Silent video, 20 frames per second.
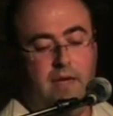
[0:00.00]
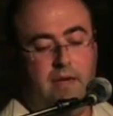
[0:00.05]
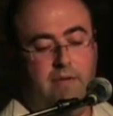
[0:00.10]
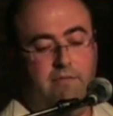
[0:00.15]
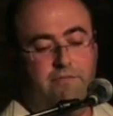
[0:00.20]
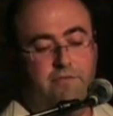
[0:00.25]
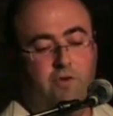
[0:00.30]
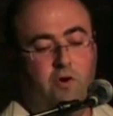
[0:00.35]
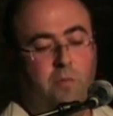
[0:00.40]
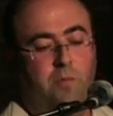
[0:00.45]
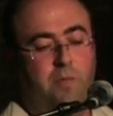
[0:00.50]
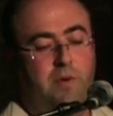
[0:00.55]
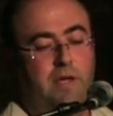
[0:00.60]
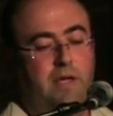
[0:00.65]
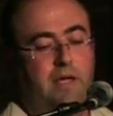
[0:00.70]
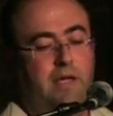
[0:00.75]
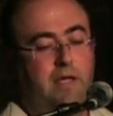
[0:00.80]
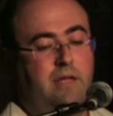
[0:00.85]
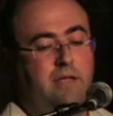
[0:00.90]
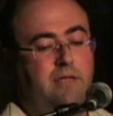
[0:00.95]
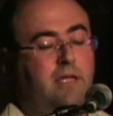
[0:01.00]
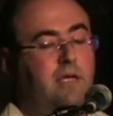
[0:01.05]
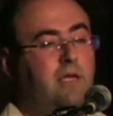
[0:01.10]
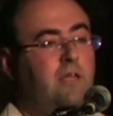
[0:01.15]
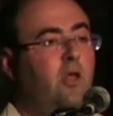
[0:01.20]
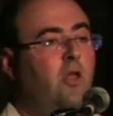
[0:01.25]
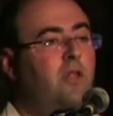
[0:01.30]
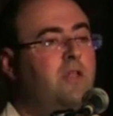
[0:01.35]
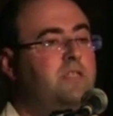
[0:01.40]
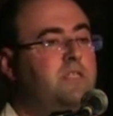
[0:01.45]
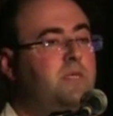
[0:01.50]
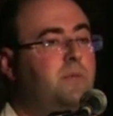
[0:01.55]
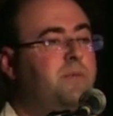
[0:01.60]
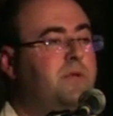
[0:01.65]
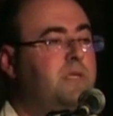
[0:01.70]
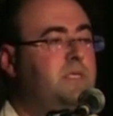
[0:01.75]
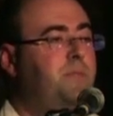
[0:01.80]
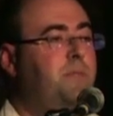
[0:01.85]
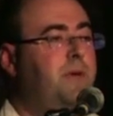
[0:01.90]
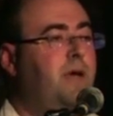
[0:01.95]
From a technology
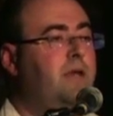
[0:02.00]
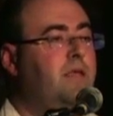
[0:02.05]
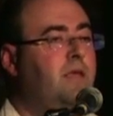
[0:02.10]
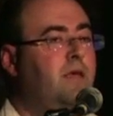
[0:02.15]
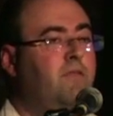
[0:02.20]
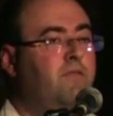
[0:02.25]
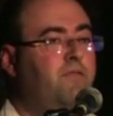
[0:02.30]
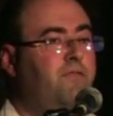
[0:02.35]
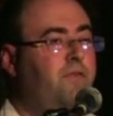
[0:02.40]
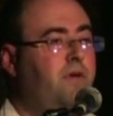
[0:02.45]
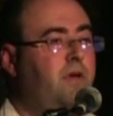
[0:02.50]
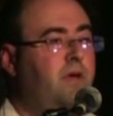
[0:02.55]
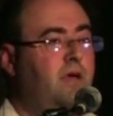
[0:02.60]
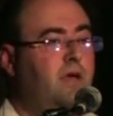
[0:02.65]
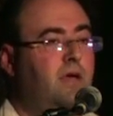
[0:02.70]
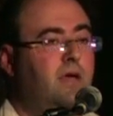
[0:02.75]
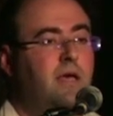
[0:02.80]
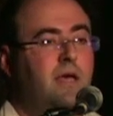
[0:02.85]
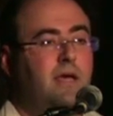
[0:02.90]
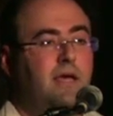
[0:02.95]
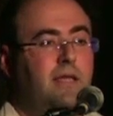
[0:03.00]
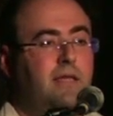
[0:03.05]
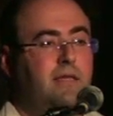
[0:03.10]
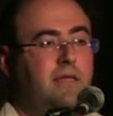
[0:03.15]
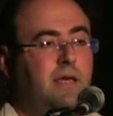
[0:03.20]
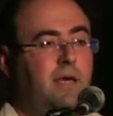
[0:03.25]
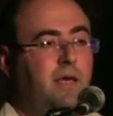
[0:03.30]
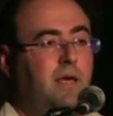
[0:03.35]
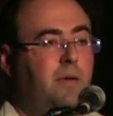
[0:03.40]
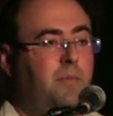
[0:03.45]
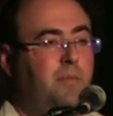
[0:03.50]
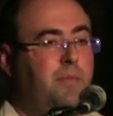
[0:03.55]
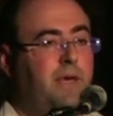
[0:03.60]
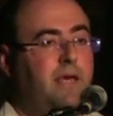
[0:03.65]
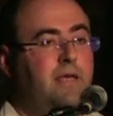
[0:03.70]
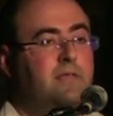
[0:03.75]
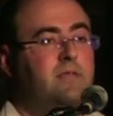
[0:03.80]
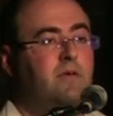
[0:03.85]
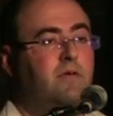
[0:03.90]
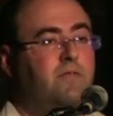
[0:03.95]
perspective, the
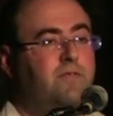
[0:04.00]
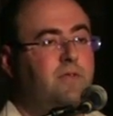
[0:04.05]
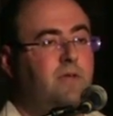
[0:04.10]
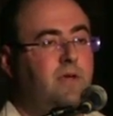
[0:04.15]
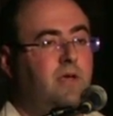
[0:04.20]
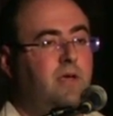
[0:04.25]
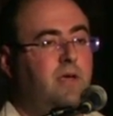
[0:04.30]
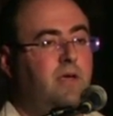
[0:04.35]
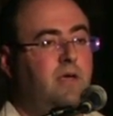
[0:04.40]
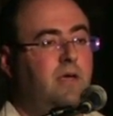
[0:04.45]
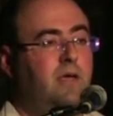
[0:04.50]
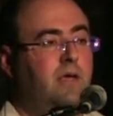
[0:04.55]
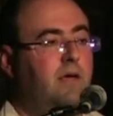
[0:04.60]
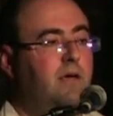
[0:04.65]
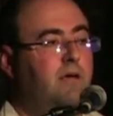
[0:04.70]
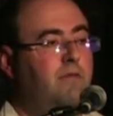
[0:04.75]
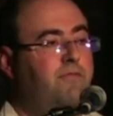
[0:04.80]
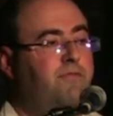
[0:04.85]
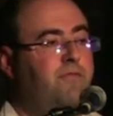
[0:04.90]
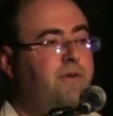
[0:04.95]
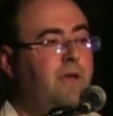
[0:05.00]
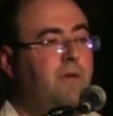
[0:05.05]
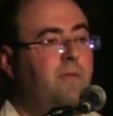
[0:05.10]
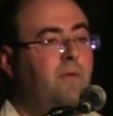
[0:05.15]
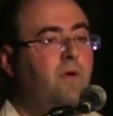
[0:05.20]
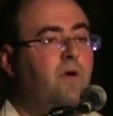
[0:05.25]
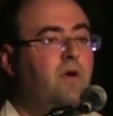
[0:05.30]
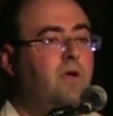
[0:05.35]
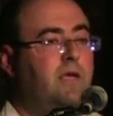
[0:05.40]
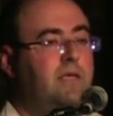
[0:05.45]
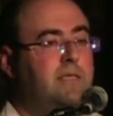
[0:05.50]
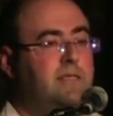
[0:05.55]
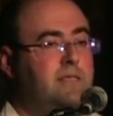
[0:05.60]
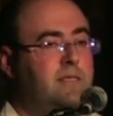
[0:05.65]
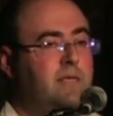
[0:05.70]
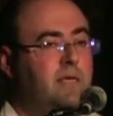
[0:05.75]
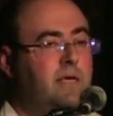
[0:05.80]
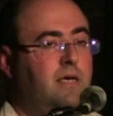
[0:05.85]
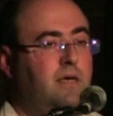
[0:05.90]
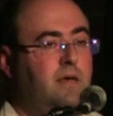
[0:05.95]
base of the framework is
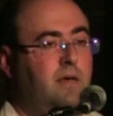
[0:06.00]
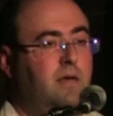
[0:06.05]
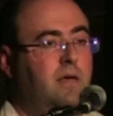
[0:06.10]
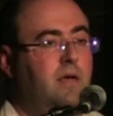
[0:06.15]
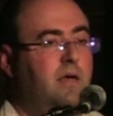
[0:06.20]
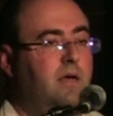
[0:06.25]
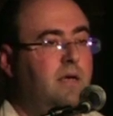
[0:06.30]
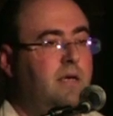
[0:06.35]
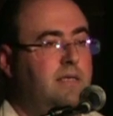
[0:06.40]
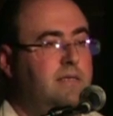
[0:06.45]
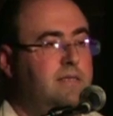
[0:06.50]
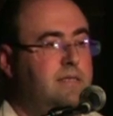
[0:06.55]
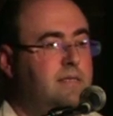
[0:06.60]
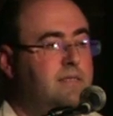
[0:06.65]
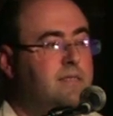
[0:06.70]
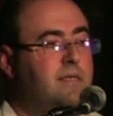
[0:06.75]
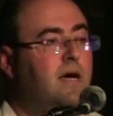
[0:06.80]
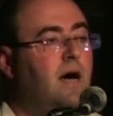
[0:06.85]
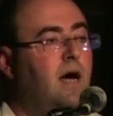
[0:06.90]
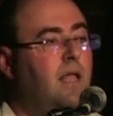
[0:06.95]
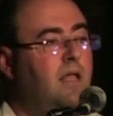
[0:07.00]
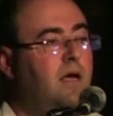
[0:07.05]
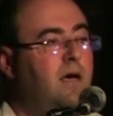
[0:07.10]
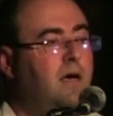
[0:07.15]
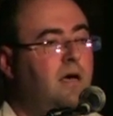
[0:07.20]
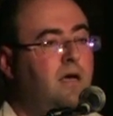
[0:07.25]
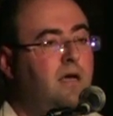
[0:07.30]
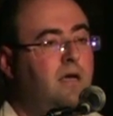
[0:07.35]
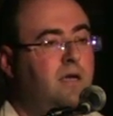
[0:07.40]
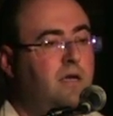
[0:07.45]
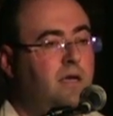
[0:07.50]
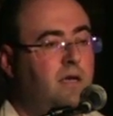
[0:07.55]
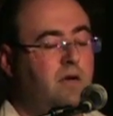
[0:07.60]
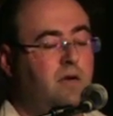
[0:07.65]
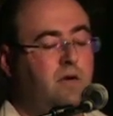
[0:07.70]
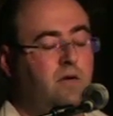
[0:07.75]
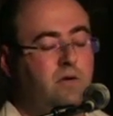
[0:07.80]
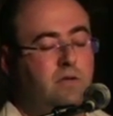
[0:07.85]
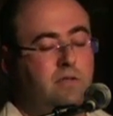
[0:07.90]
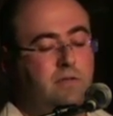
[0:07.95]
a Scala
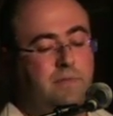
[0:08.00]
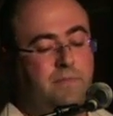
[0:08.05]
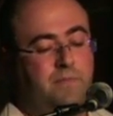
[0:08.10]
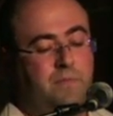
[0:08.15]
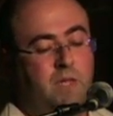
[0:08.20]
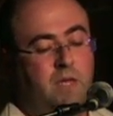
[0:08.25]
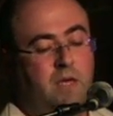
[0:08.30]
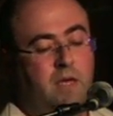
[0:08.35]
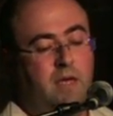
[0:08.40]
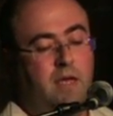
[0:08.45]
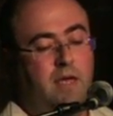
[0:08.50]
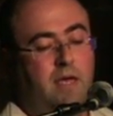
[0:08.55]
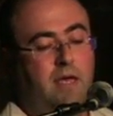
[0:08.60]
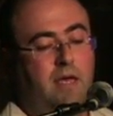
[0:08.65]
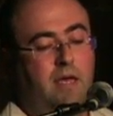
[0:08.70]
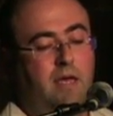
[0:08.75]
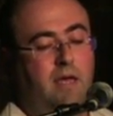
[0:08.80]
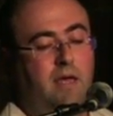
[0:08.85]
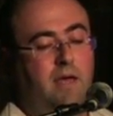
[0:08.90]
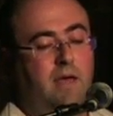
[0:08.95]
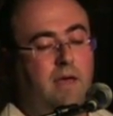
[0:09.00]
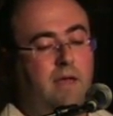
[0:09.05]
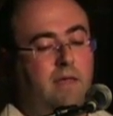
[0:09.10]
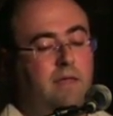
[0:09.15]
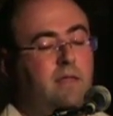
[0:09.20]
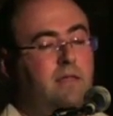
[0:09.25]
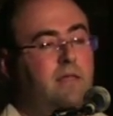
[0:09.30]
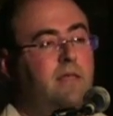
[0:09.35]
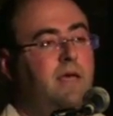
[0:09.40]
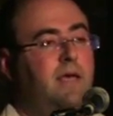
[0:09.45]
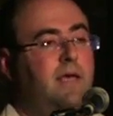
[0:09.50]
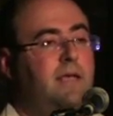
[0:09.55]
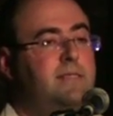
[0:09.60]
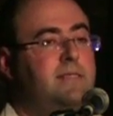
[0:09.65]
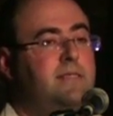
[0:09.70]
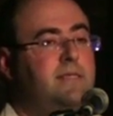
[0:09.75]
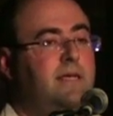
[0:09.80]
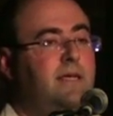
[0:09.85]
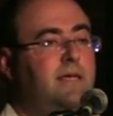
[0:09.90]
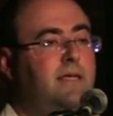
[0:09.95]
code, and it
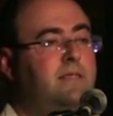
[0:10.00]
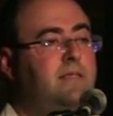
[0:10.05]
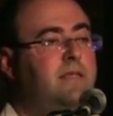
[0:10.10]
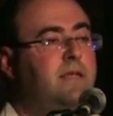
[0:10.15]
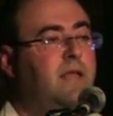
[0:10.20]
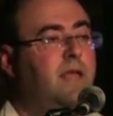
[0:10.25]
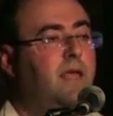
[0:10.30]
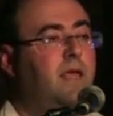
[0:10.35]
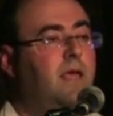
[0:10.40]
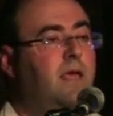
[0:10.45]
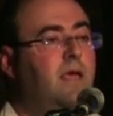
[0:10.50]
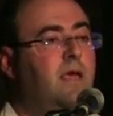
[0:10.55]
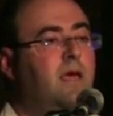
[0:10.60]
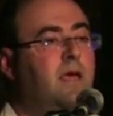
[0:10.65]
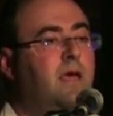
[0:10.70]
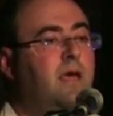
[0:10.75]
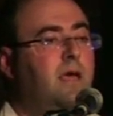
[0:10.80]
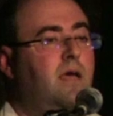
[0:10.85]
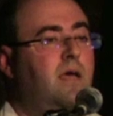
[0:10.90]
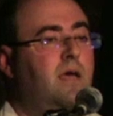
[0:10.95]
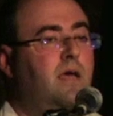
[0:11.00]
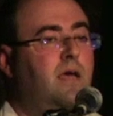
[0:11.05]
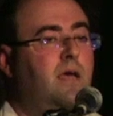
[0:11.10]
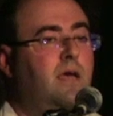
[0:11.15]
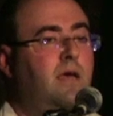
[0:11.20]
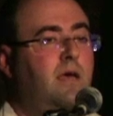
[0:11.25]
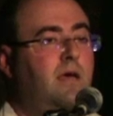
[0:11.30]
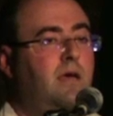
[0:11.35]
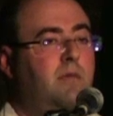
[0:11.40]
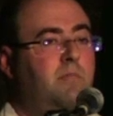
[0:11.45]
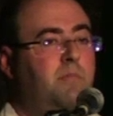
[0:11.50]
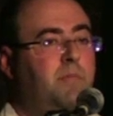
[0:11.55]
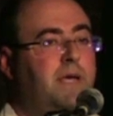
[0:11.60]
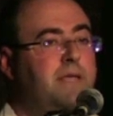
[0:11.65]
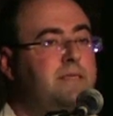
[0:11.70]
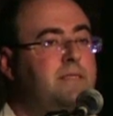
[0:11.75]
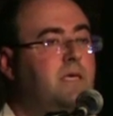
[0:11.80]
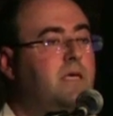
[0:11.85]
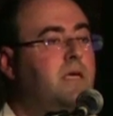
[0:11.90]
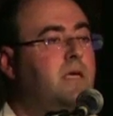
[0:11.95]
has three
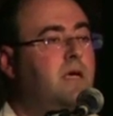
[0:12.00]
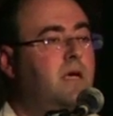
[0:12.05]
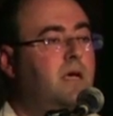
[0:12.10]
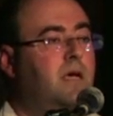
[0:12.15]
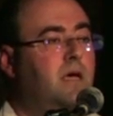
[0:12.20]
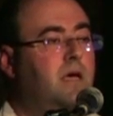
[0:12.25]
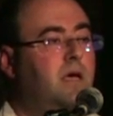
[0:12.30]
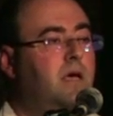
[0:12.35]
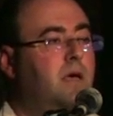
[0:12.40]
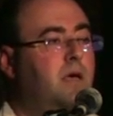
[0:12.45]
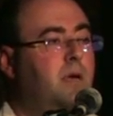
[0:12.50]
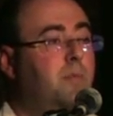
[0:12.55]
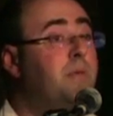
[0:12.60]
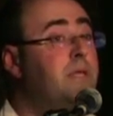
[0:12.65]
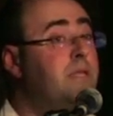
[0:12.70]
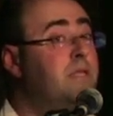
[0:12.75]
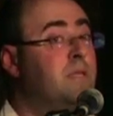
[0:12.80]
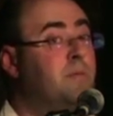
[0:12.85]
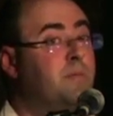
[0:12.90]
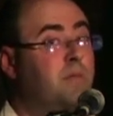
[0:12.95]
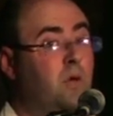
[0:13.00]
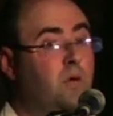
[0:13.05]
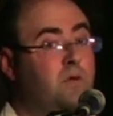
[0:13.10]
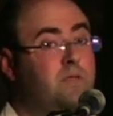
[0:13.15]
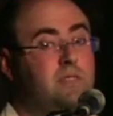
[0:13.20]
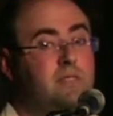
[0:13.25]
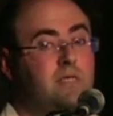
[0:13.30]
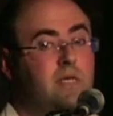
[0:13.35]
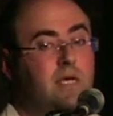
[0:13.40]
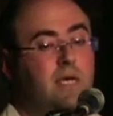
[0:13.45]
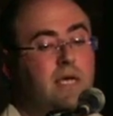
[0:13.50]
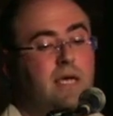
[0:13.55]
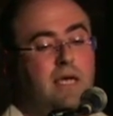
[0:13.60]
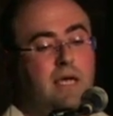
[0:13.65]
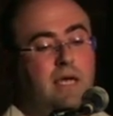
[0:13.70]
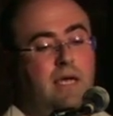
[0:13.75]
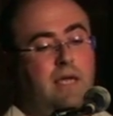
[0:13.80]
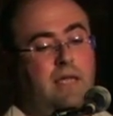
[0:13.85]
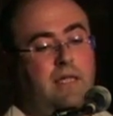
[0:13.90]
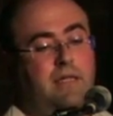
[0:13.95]
basic building blocks.
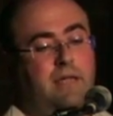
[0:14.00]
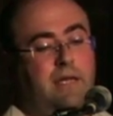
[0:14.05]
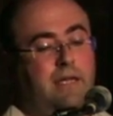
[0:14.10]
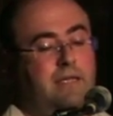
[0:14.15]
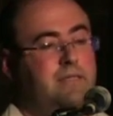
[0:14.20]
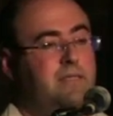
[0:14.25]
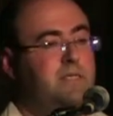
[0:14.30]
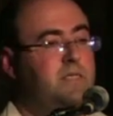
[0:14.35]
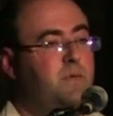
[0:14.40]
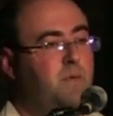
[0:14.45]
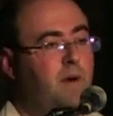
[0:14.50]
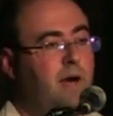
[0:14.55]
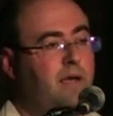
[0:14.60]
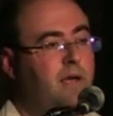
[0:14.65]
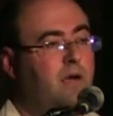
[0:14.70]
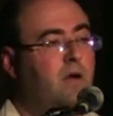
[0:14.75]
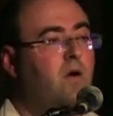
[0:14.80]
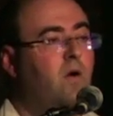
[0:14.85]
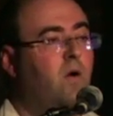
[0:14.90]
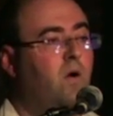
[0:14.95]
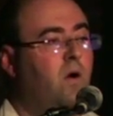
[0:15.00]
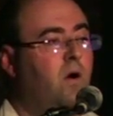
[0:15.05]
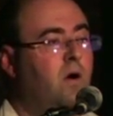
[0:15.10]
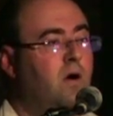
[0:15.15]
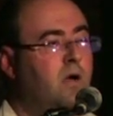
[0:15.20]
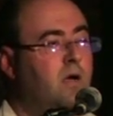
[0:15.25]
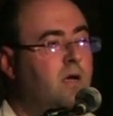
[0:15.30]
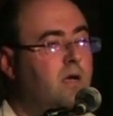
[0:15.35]
There is a Swagger core,